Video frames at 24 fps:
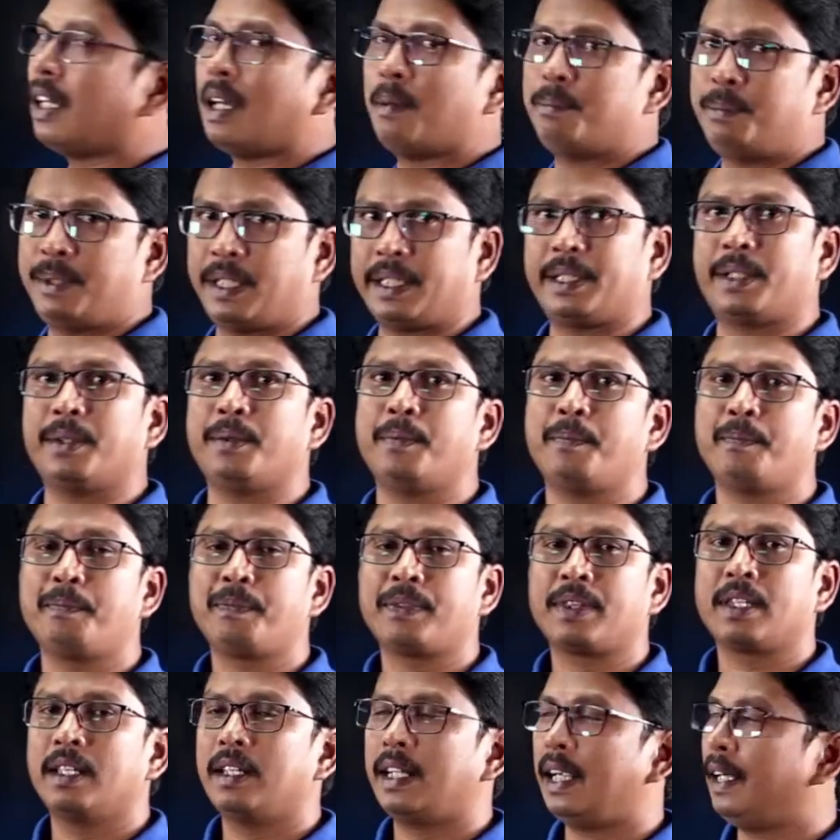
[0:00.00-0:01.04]
objective,
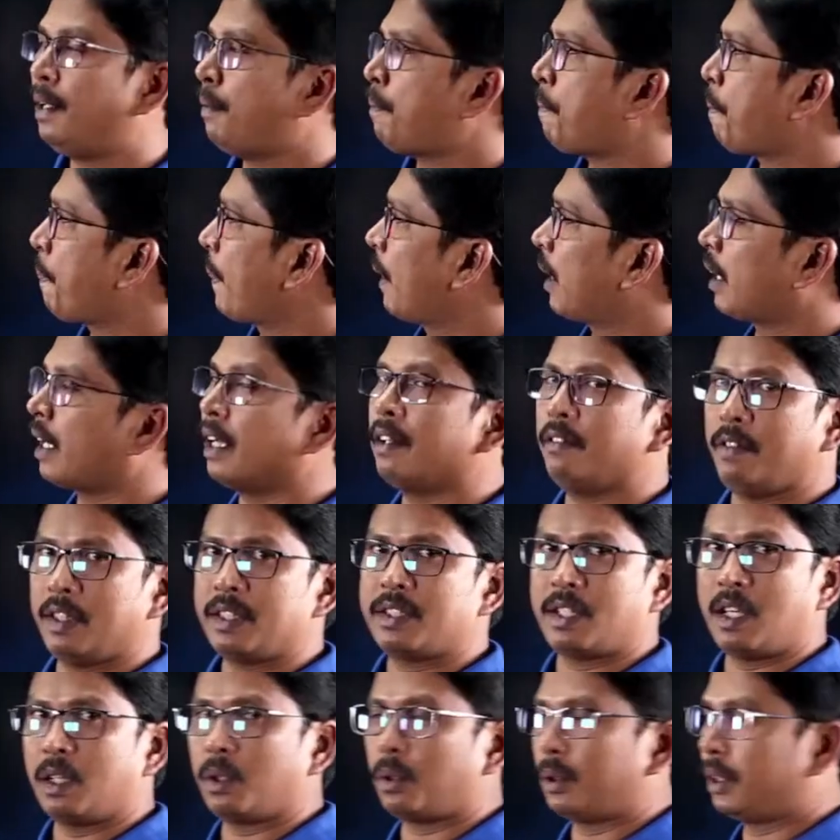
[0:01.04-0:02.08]
right?
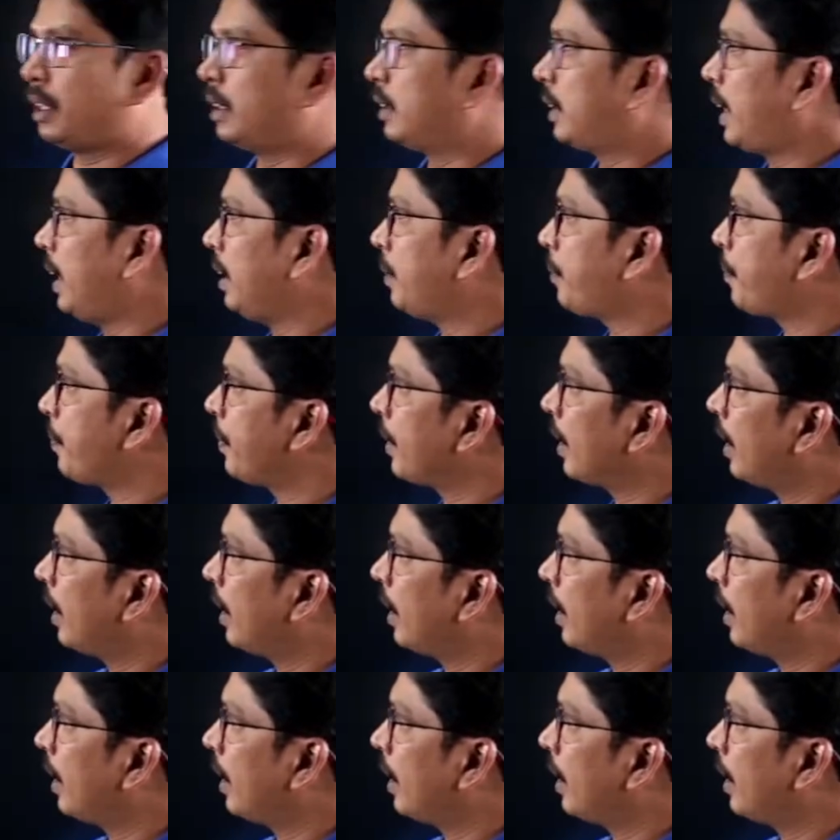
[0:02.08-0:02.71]
Conventional questions, right?